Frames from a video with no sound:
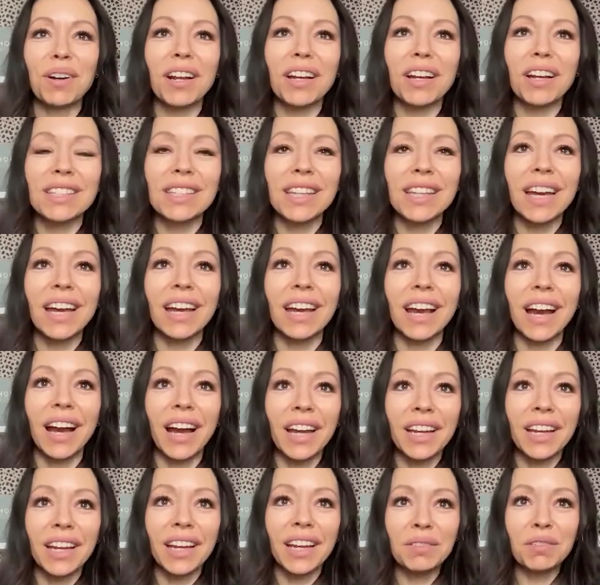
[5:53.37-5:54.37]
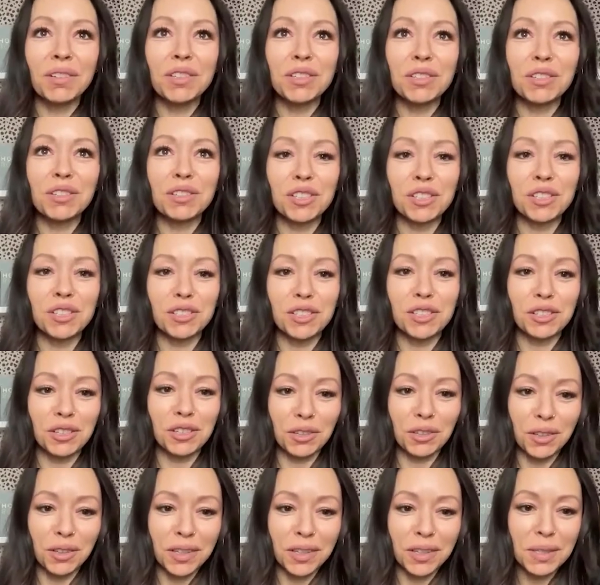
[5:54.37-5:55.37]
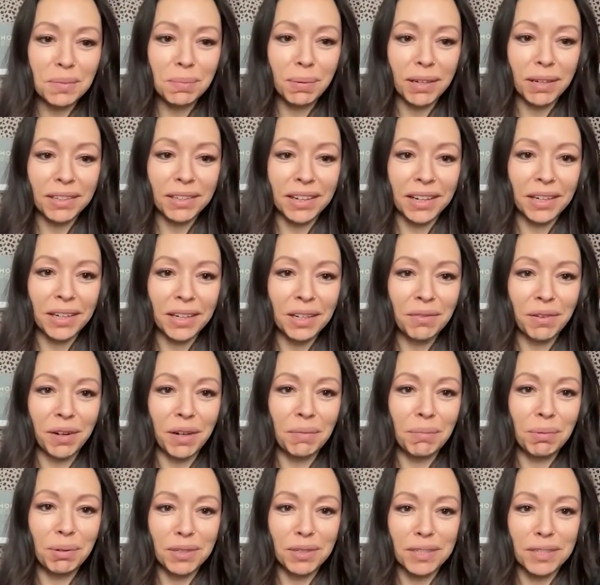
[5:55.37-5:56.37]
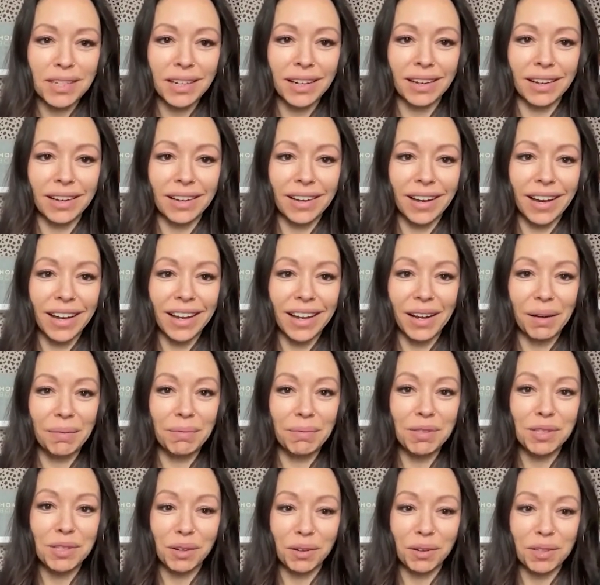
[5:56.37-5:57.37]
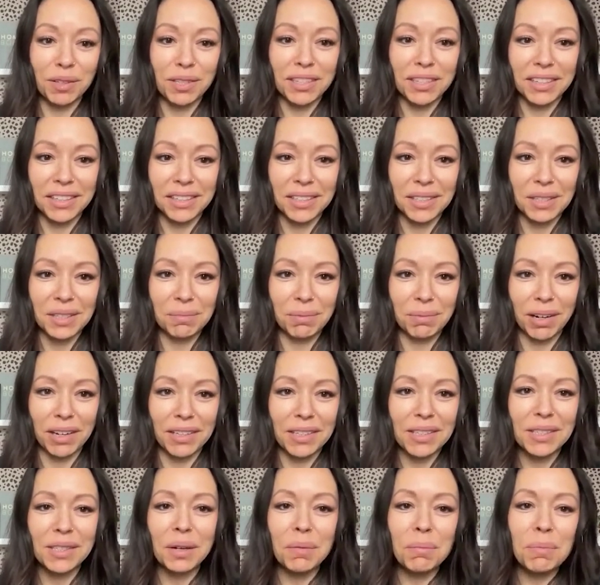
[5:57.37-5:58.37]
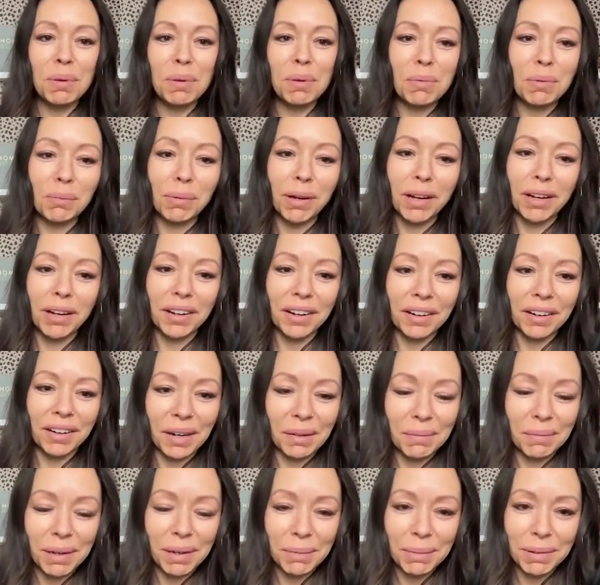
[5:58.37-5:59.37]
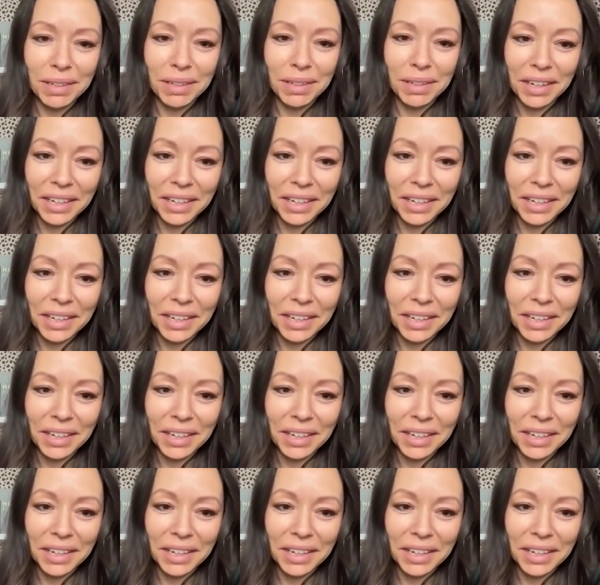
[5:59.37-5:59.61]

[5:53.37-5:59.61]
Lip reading: what I say. I can reduce your to-do list by 95%. And I'm so serious about it. Some people I'm like, all right, maybe